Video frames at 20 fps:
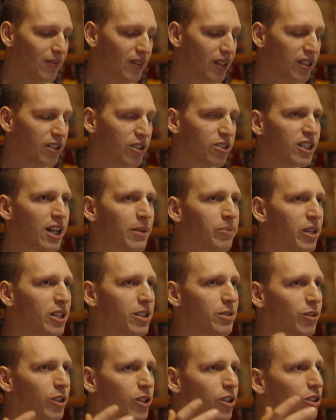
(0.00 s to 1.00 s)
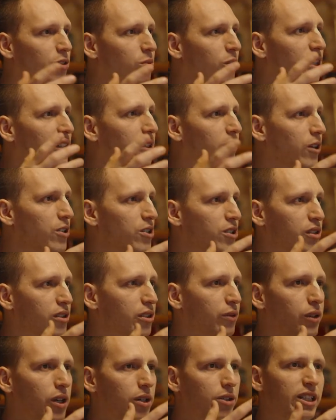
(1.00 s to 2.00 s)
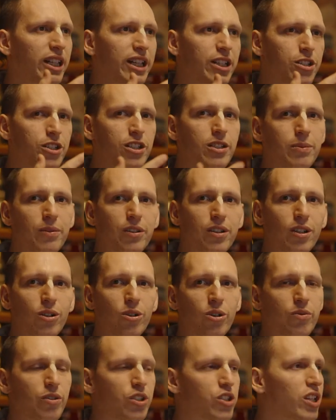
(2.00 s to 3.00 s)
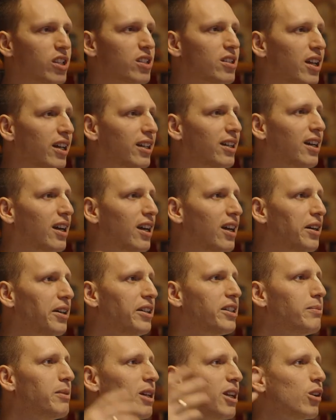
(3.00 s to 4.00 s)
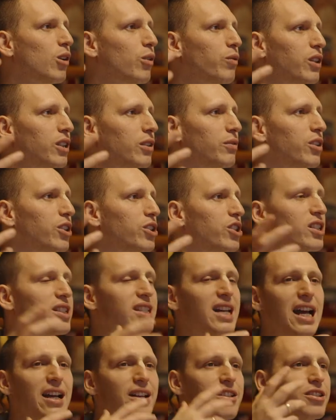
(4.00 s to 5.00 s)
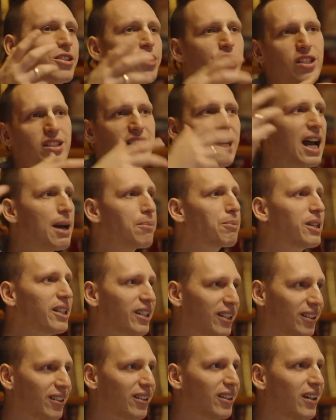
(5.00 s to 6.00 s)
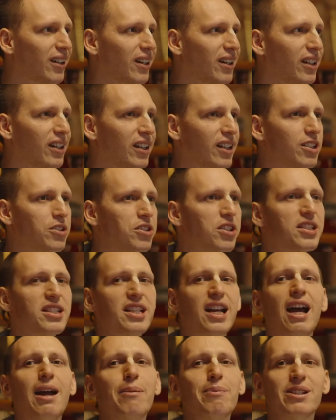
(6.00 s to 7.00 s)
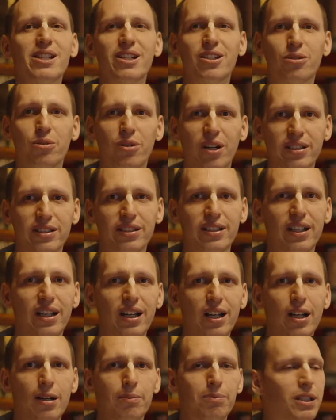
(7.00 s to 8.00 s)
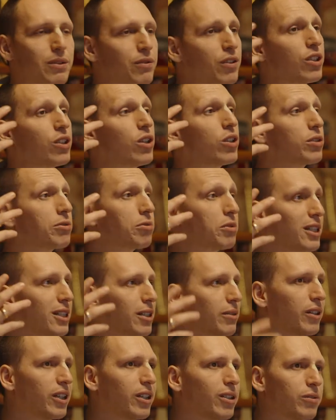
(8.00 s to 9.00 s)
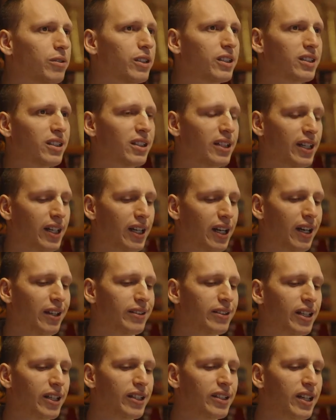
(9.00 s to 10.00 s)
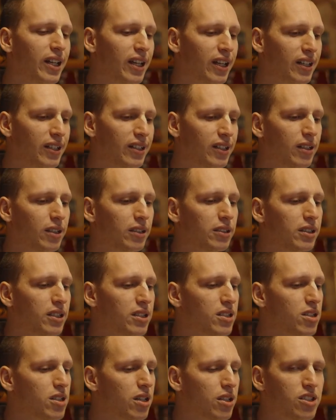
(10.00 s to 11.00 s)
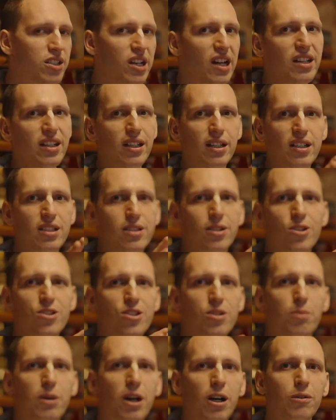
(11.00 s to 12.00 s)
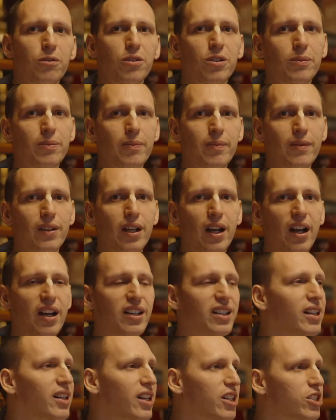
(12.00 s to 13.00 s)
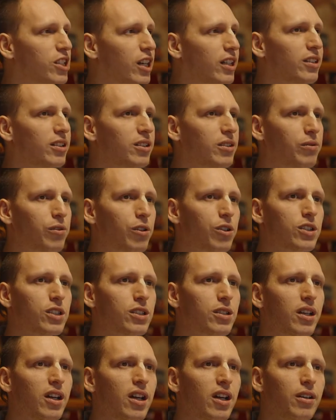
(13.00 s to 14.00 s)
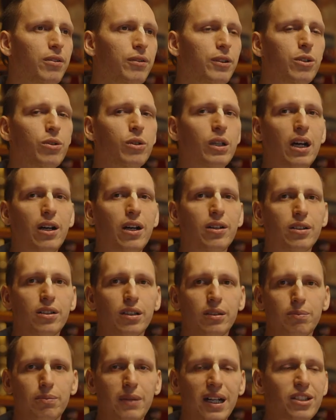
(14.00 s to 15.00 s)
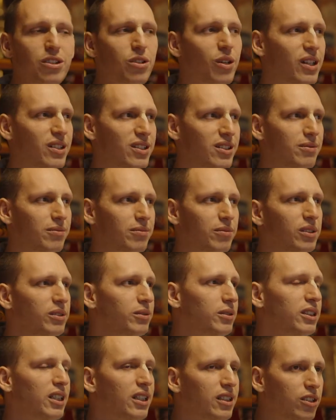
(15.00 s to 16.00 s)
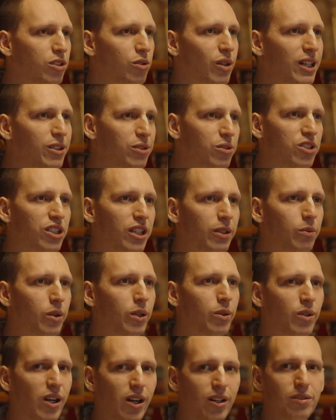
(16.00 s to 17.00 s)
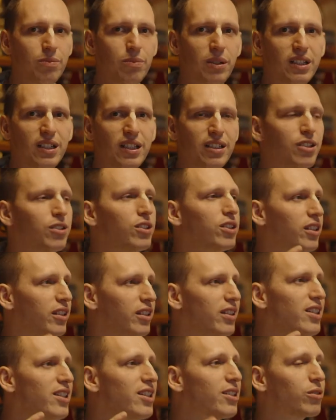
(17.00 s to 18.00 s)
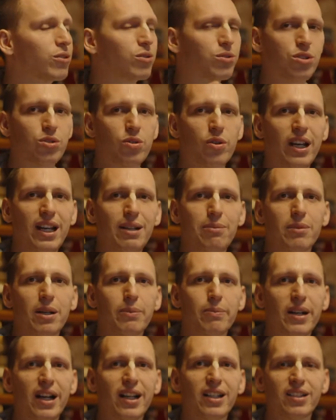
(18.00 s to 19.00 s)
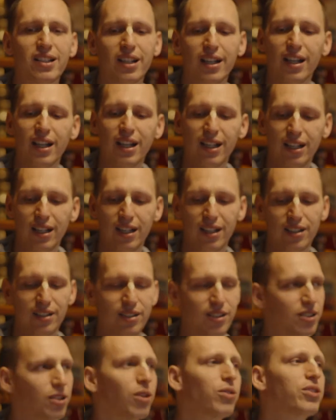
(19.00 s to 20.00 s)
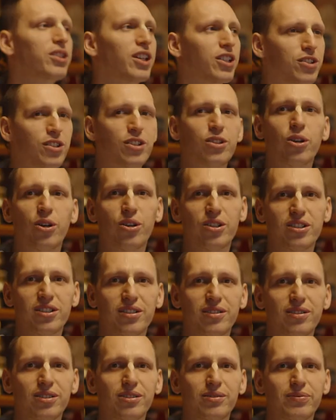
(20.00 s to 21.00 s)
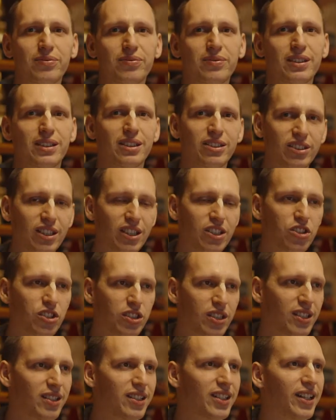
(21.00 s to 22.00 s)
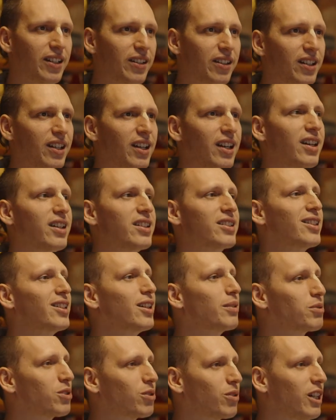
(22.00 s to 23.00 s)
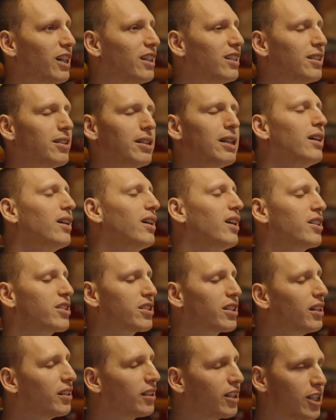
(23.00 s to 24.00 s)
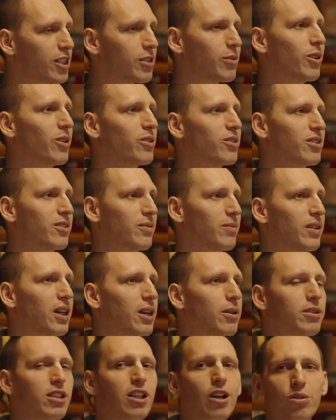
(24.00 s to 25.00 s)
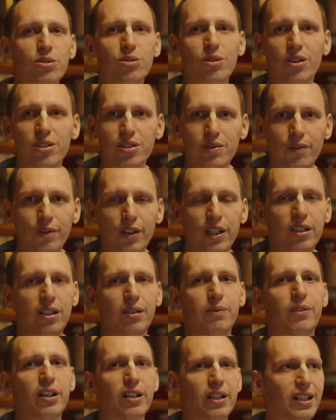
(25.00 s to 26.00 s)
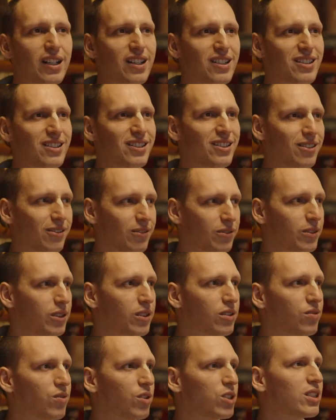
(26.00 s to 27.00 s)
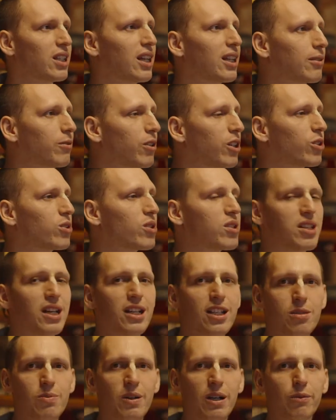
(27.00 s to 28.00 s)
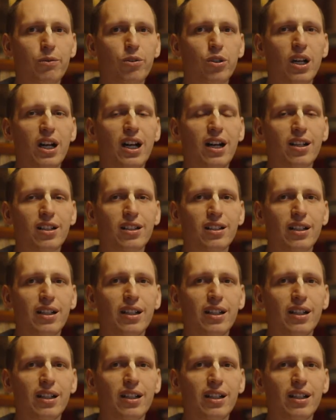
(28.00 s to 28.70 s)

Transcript: So sometimes we're not really conscious of our relationship with the Lord. We're just like in the middle of it. We're just it's just happening. It's just happening to us, but we're not really aware of it. And then this chanting is not so powerful. And then I chanted the first few mantras, and then I tried to chant one round, but I needed to train my mind, don't touch the toys, no? Just sit there, sit up straight, and chant nice rounds. And those rounds went very nice, no? It was like very also satisfying for the heart.